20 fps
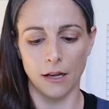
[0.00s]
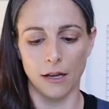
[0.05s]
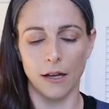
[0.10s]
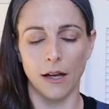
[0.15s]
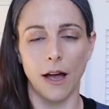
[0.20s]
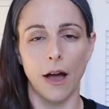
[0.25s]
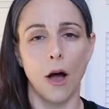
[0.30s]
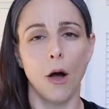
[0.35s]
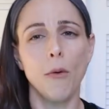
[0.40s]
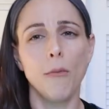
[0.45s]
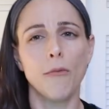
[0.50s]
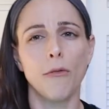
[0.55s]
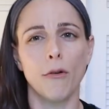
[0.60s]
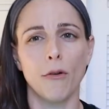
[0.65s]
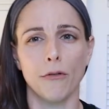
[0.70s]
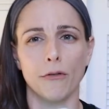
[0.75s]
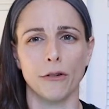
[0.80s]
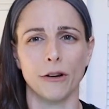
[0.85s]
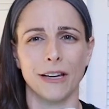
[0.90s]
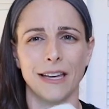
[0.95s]

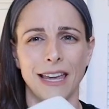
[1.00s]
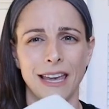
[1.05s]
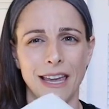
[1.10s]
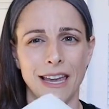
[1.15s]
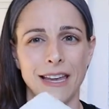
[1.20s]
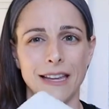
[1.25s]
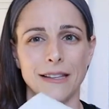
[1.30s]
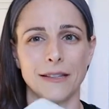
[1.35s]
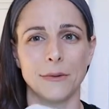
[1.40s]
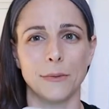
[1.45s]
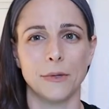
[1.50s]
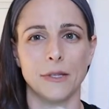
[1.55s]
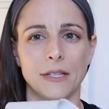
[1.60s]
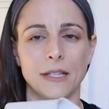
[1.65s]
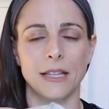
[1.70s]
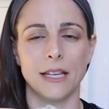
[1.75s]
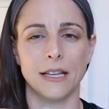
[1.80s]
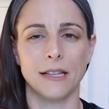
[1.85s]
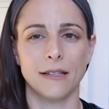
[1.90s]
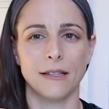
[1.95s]
helpful for kids
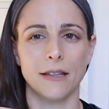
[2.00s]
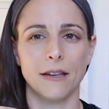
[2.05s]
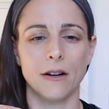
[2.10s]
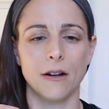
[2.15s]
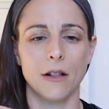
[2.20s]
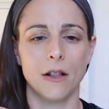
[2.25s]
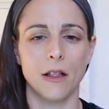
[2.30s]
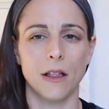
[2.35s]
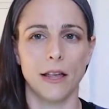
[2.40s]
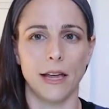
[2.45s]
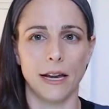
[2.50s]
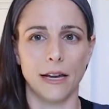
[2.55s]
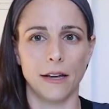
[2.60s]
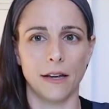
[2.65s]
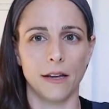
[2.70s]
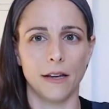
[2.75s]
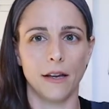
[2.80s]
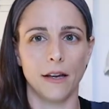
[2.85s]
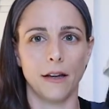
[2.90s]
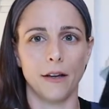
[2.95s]
was this little
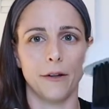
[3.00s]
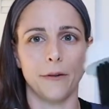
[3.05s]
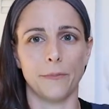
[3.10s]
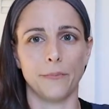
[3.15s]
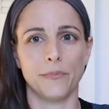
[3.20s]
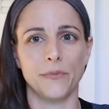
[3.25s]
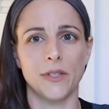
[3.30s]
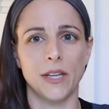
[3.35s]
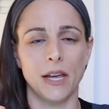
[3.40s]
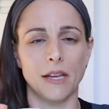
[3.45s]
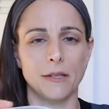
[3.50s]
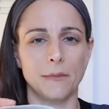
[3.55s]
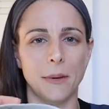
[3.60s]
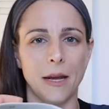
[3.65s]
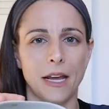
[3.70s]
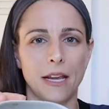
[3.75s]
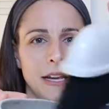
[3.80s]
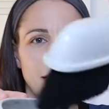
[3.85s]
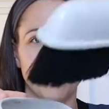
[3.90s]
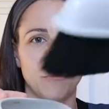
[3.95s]
like
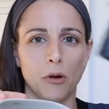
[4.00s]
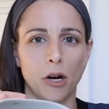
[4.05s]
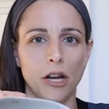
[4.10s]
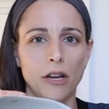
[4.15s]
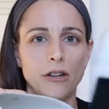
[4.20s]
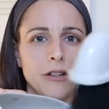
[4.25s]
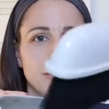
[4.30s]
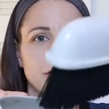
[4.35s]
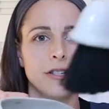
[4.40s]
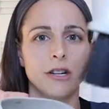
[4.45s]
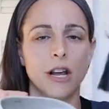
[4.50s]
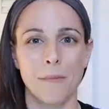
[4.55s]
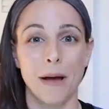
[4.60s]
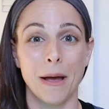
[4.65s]
dustpan and brush.